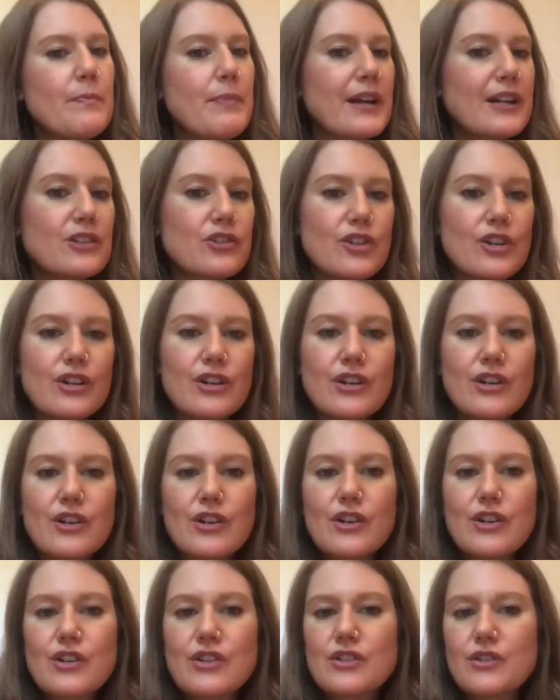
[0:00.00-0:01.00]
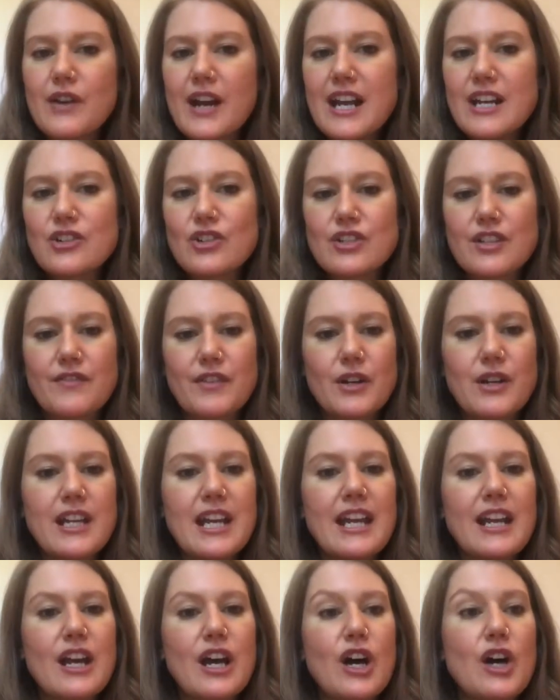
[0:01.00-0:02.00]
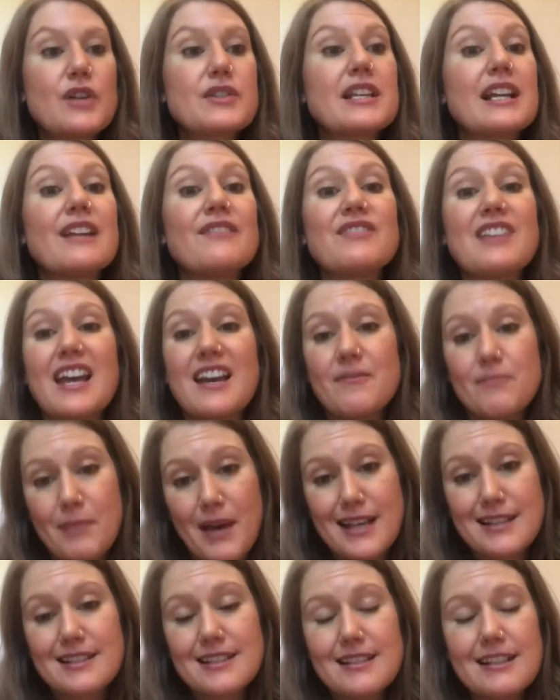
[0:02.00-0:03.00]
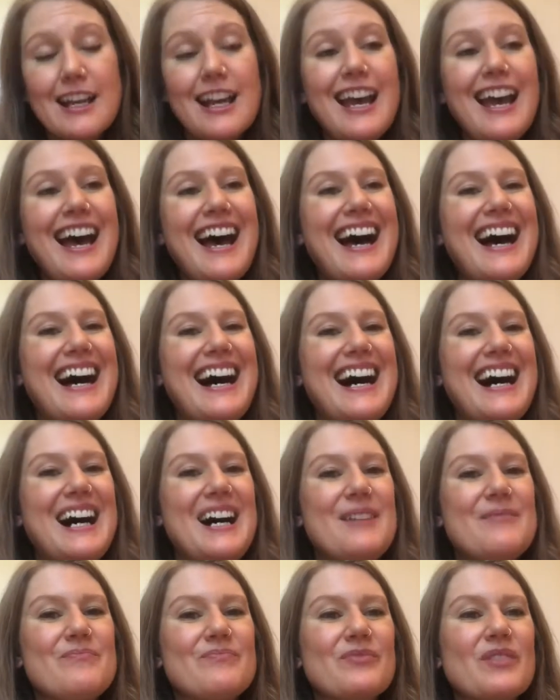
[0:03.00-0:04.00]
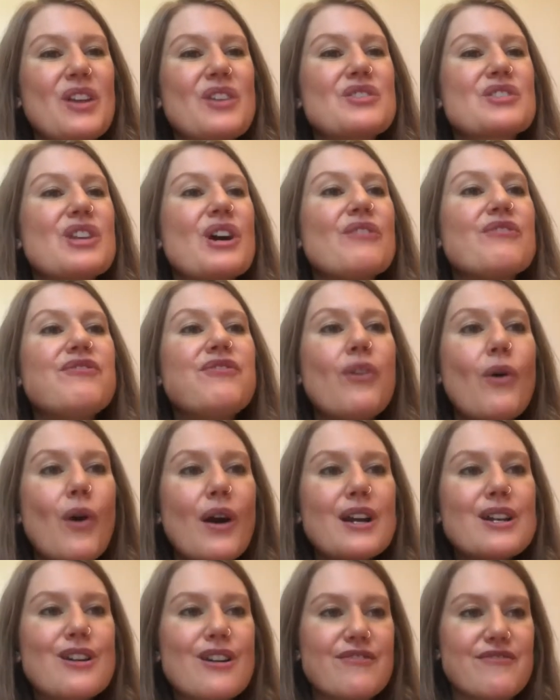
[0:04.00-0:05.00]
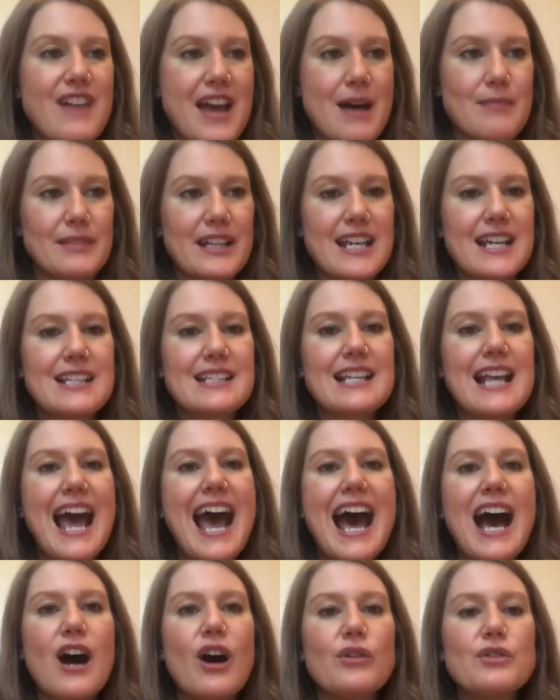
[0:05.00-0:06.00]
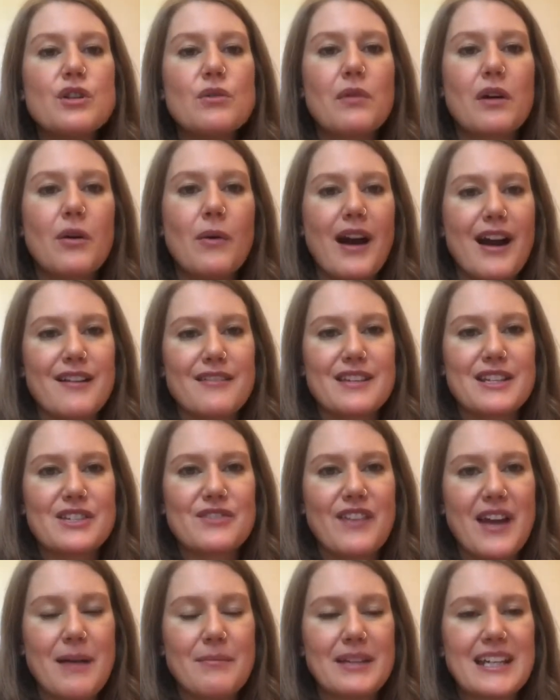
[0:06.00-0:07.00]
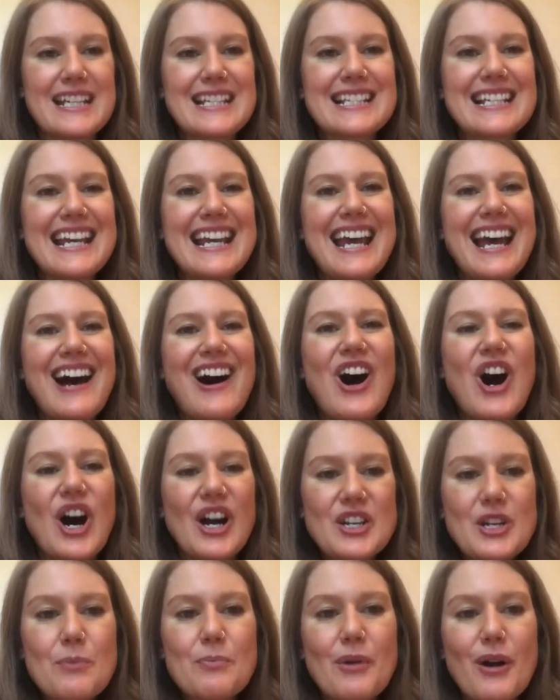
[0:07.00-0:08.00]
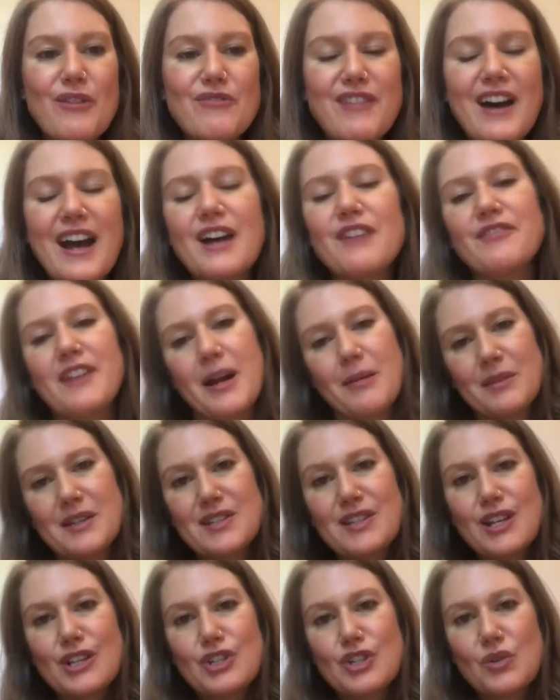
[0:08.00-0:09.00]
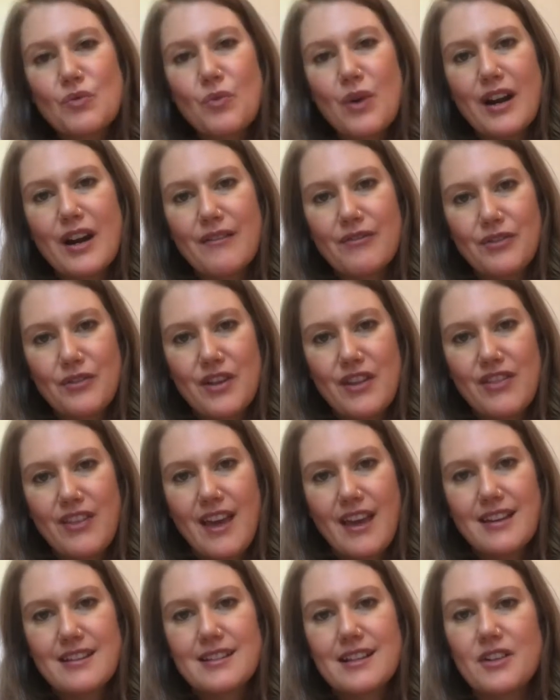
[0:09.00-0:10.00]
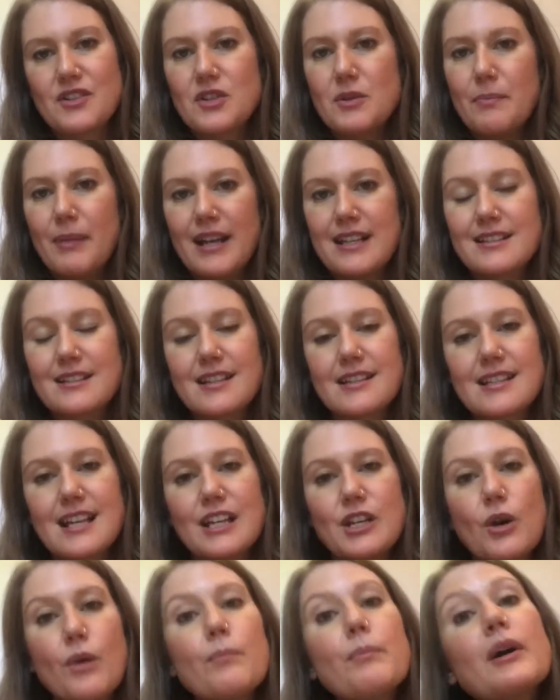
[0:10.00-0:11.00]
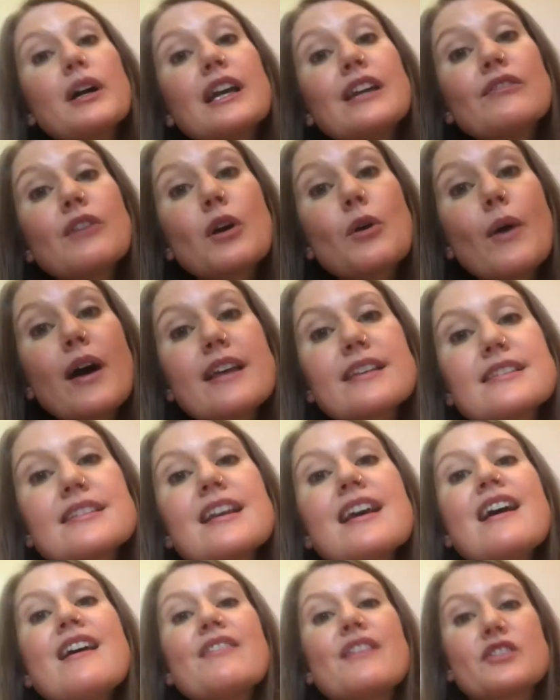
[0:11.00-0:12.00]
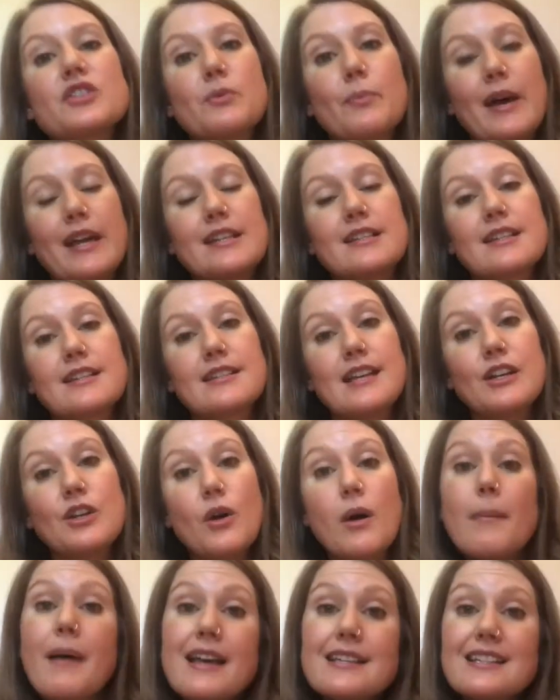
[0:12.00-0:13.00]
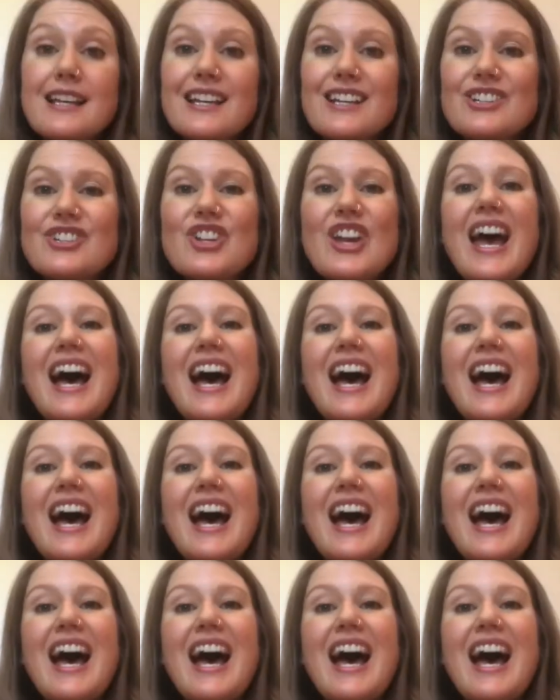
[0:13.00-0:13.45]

pictures or ages of their kiddos, and if they have pets. So for your families, how you acquire these families, on your profile, families can do one of 3 things. There's a button to send you a booking request, there's a button to send you a message,